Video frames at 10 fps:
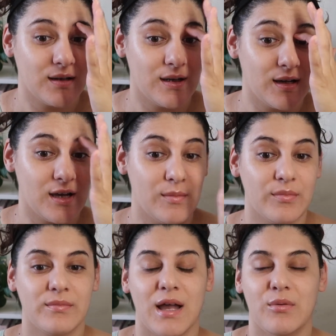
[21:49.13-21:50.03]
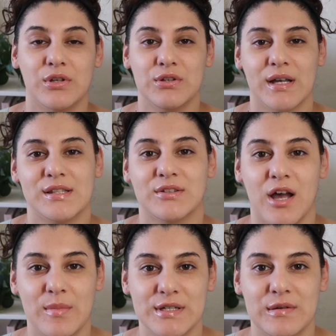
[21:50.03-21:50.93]
I want you guys to
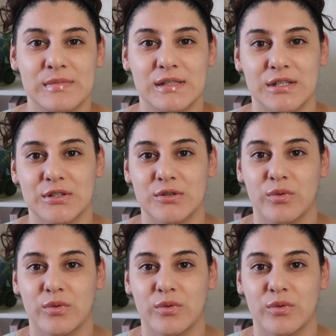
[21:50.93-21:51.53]
comment down below